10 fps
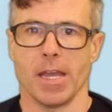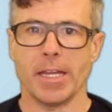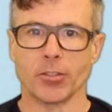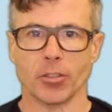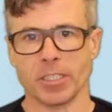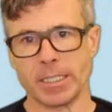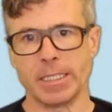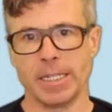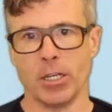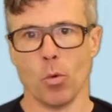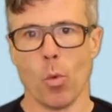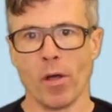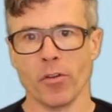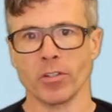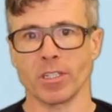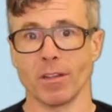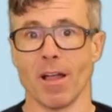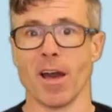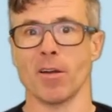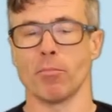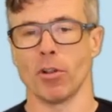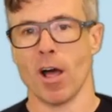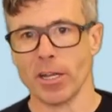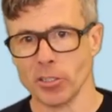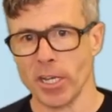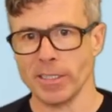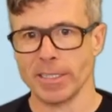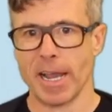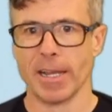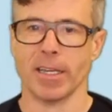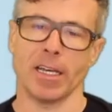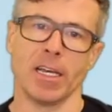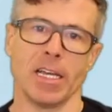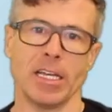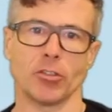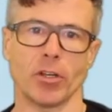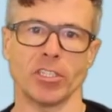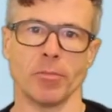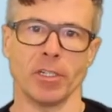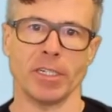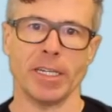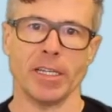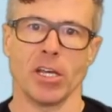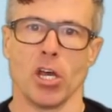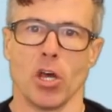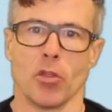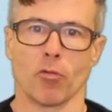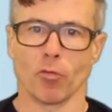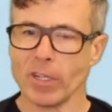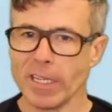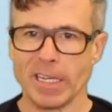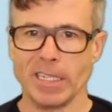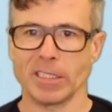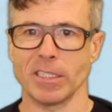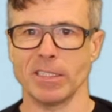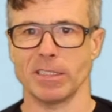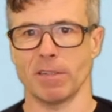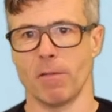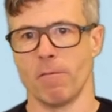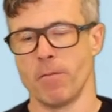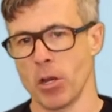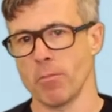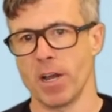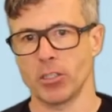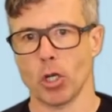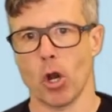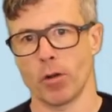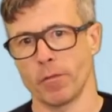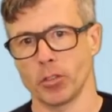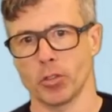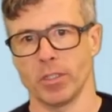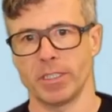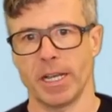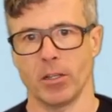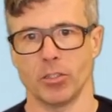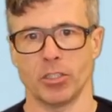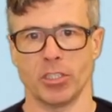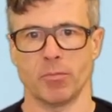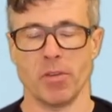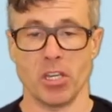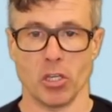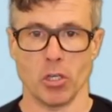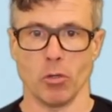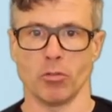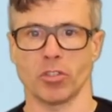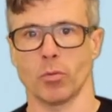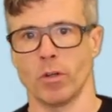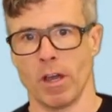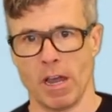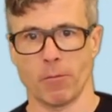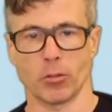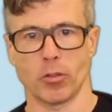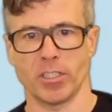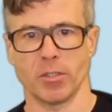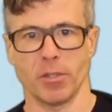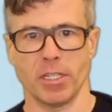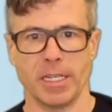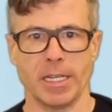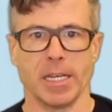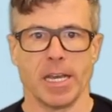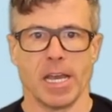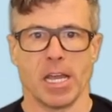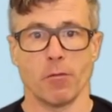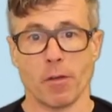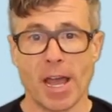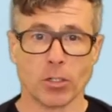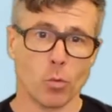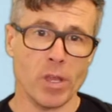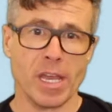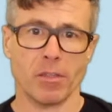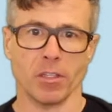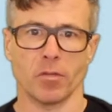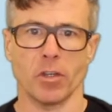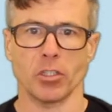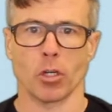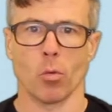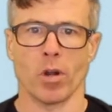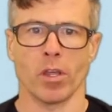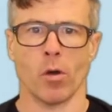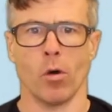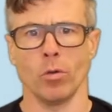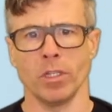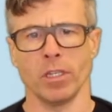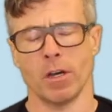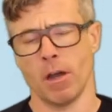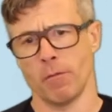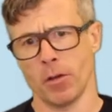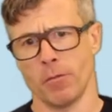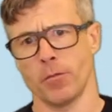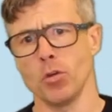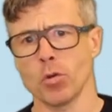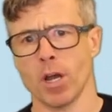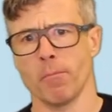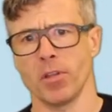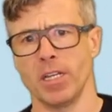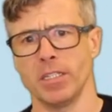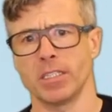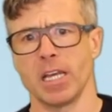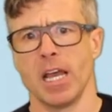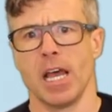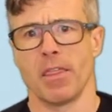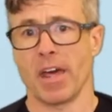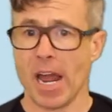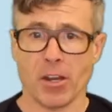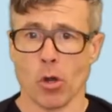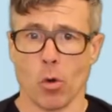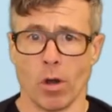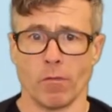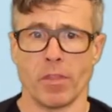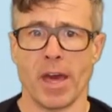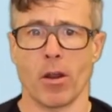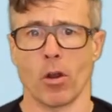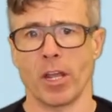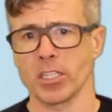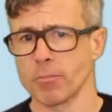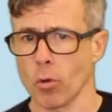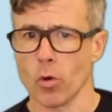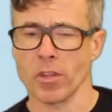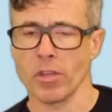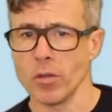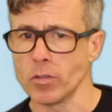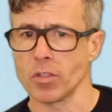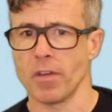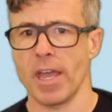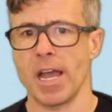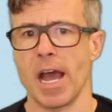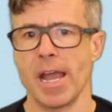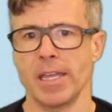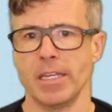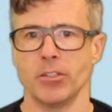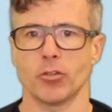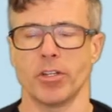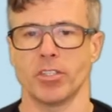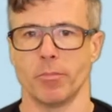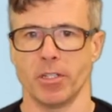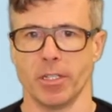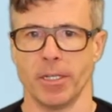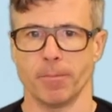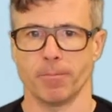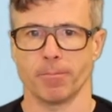Interestingly, while there is a lot of blockchain tech in traceability, there really isn't very much artificial intelligence being used for traceability. In fact, we at ThisFish are one of only of a few companies that I know of that are exploring the use of AI in traceability.